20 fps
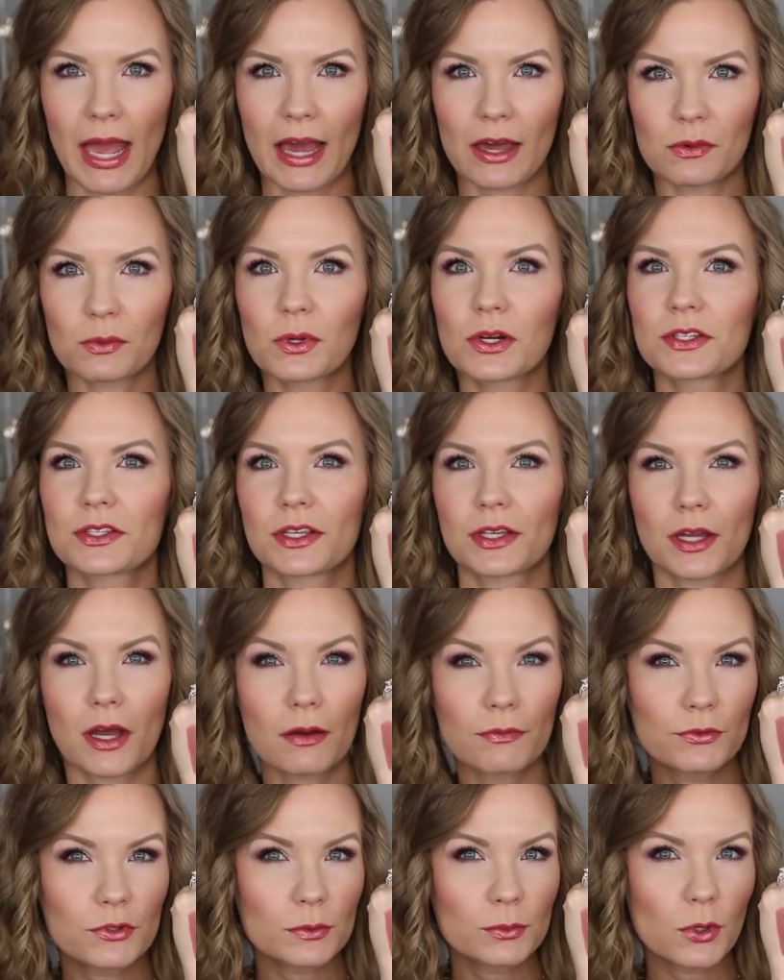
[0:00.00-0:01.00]
matte where it's a
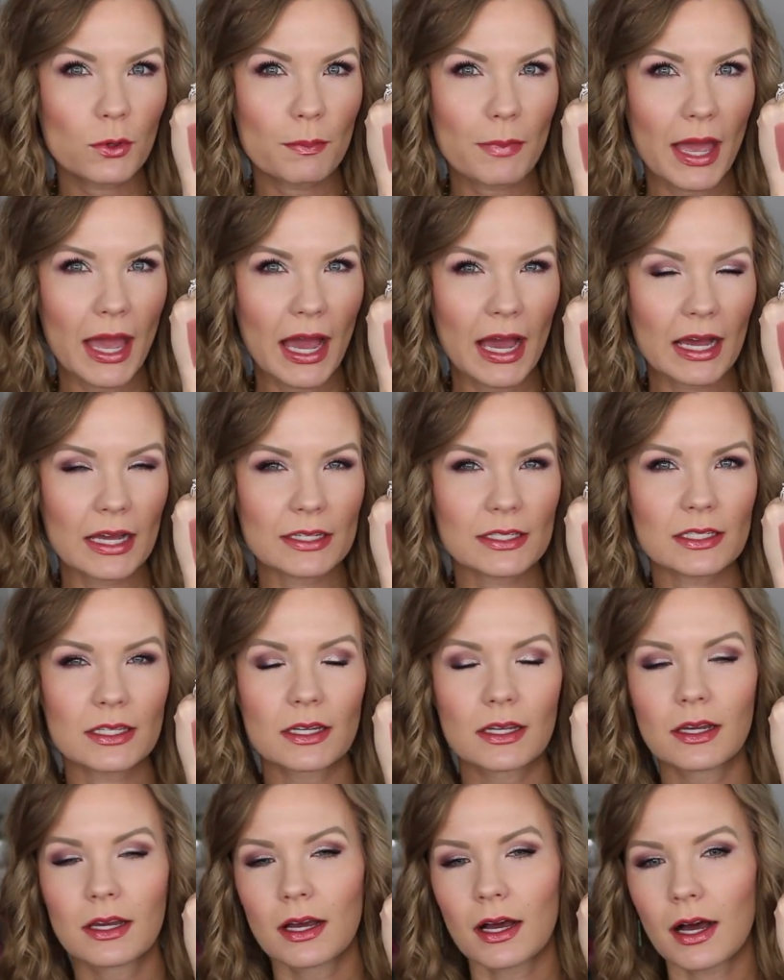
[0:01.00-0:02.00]
comfortable matte,
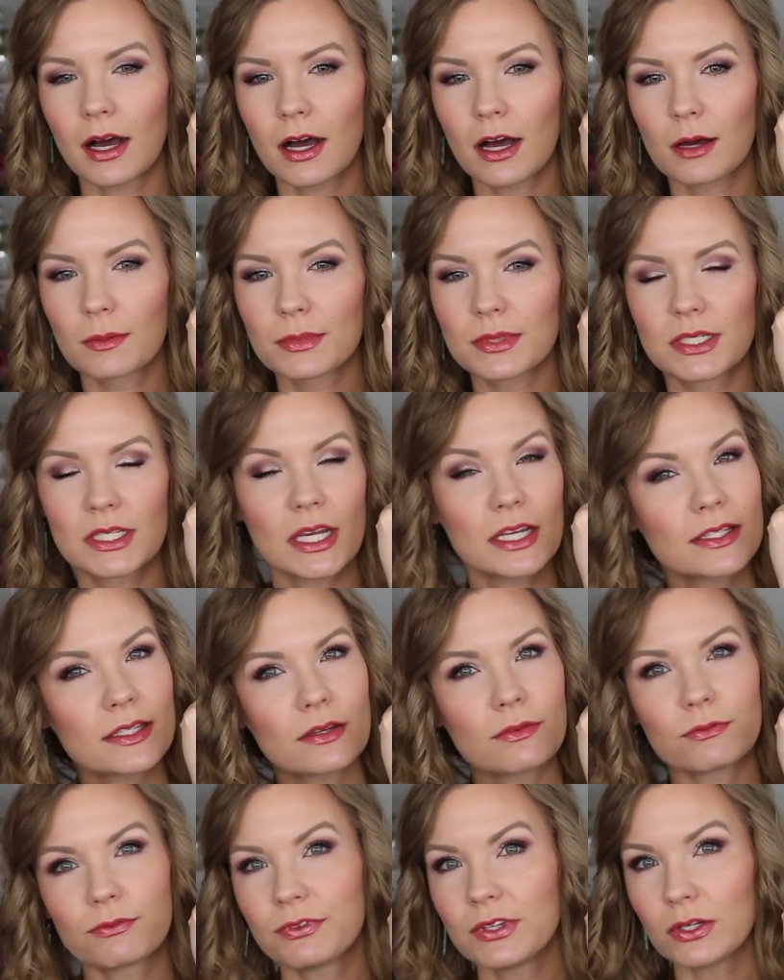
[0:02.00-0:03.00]
um,
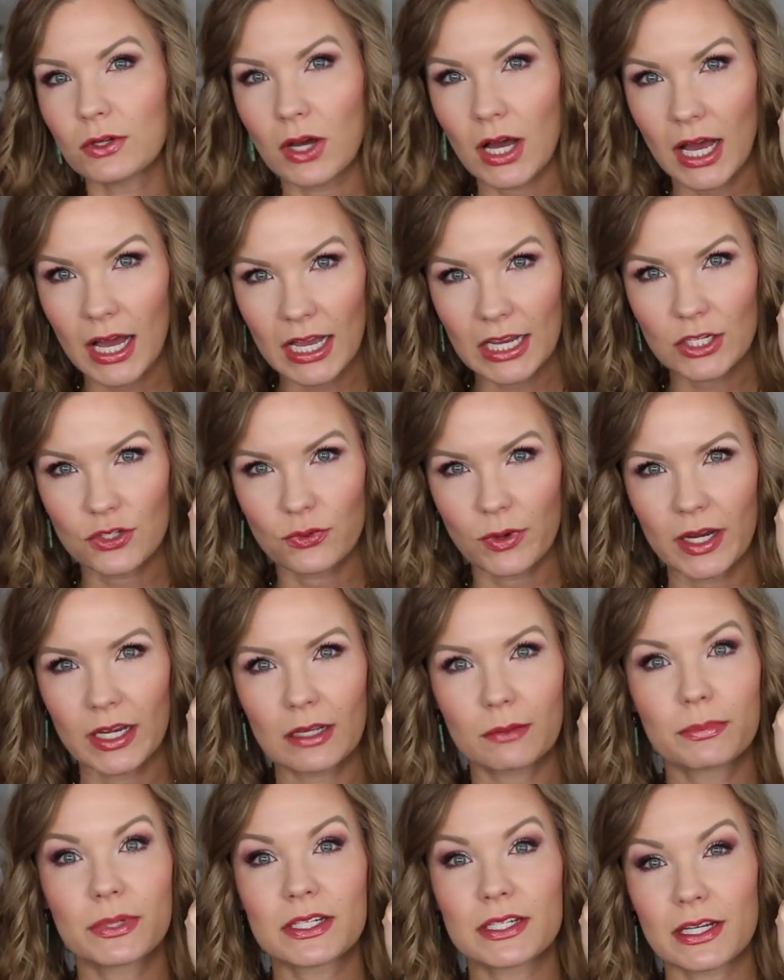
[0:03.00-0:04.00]
doesn't feel
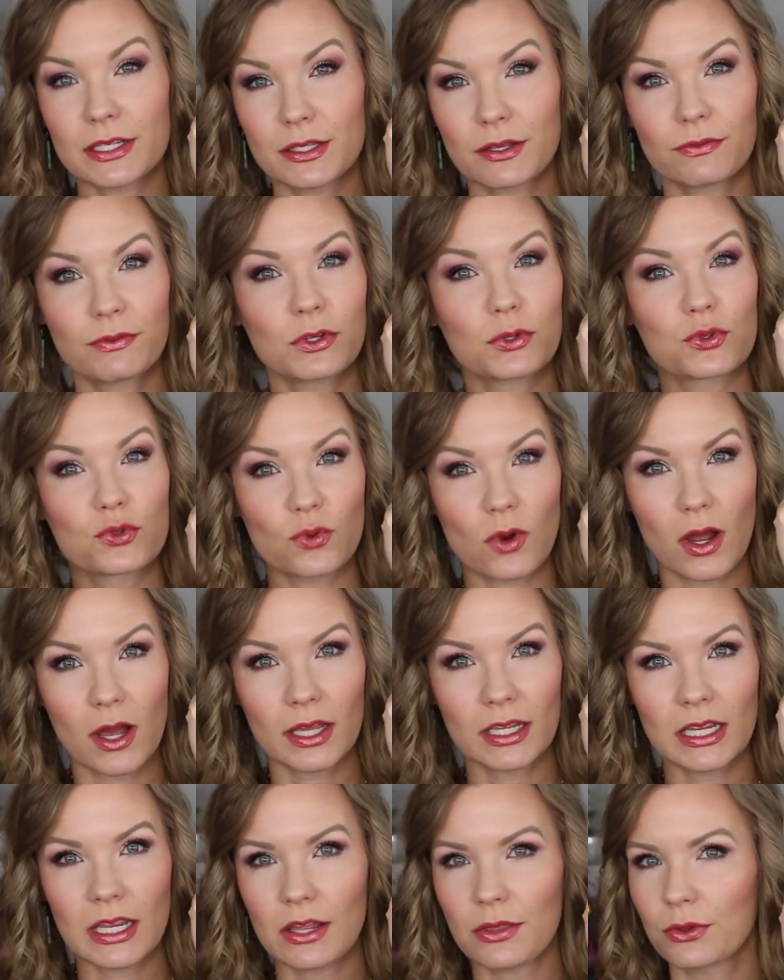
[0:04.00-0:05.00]
hydrating, but doesn't feel
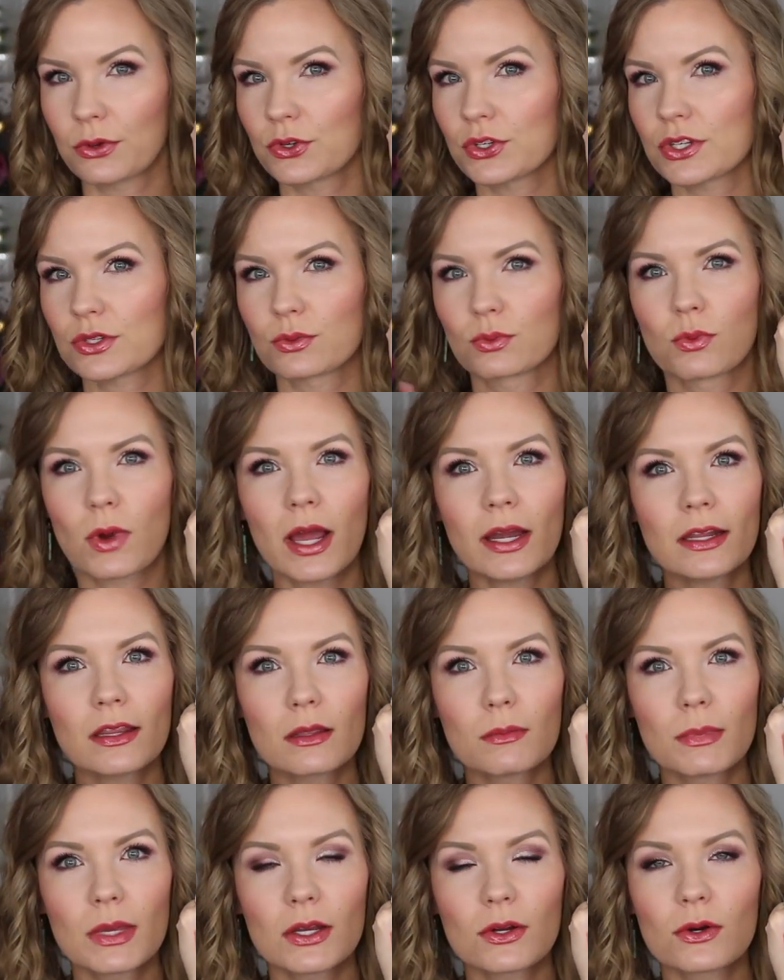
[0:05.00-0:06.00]
drying either. Just right in
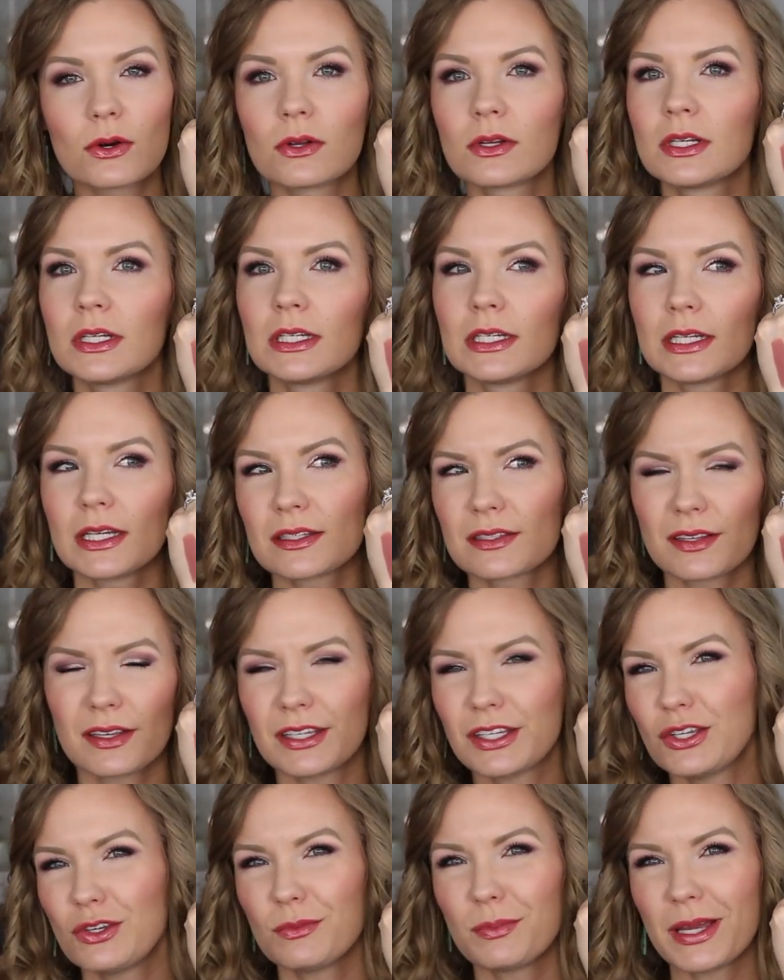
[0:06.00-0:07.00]
the middle. It's
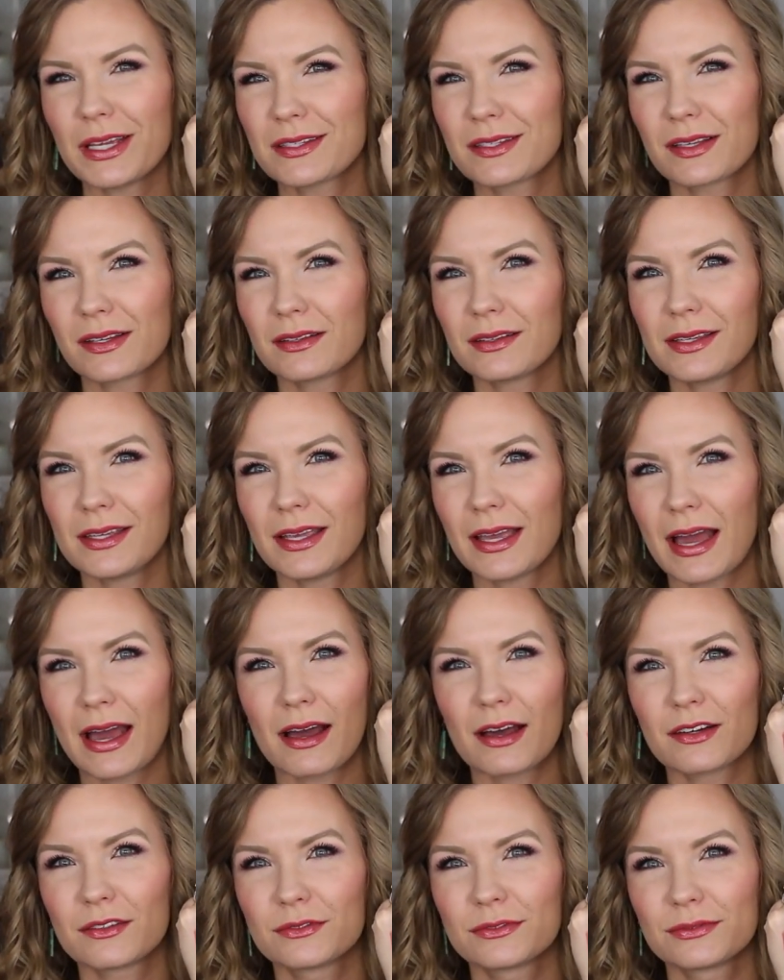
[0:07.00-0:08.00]
like you basically
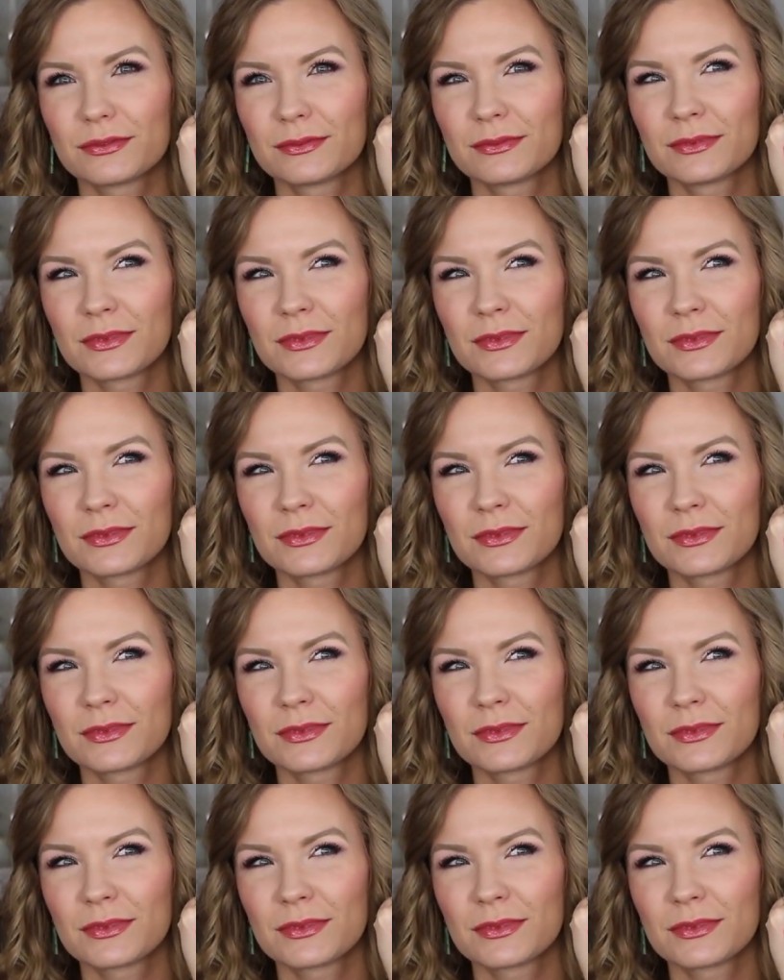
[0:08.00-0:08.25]
have